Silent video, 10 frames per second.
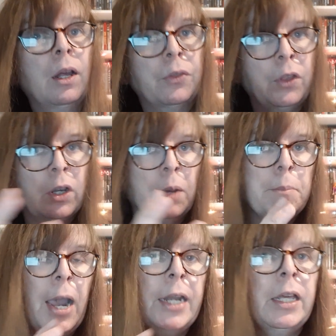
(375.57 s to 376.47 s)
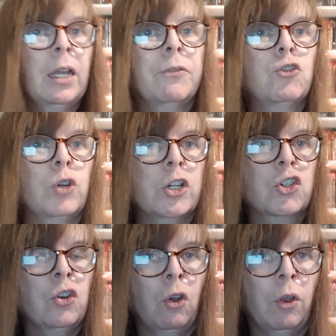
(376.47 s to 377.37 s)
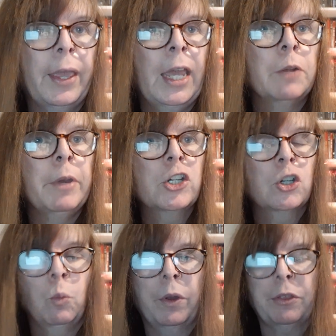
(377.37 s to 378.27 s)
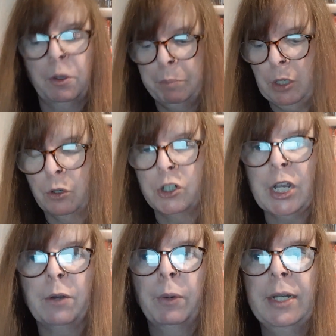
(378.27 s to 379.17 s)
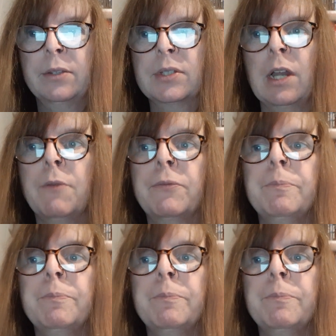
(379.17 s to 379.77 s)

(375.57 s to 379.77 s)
the combining of traditional animation with computer generated stuff.